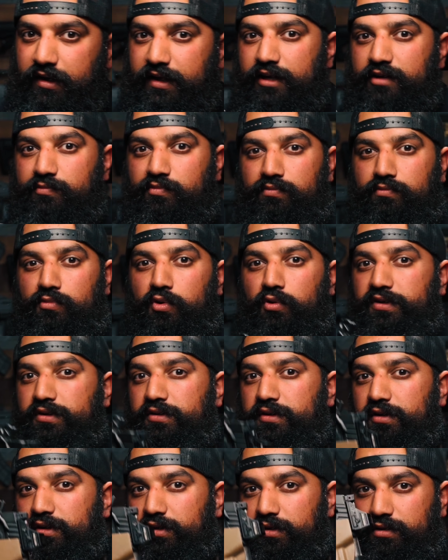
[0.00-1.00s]
Get them molded
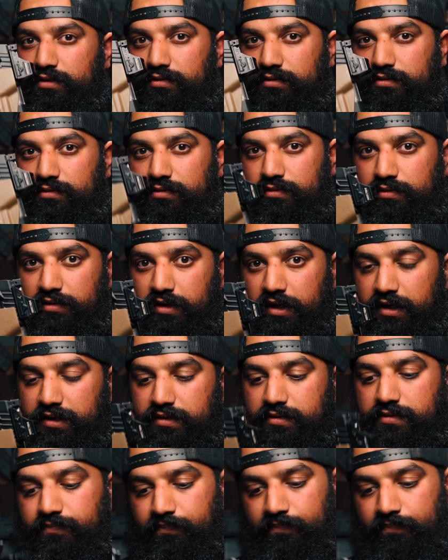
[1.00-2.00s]
to your light.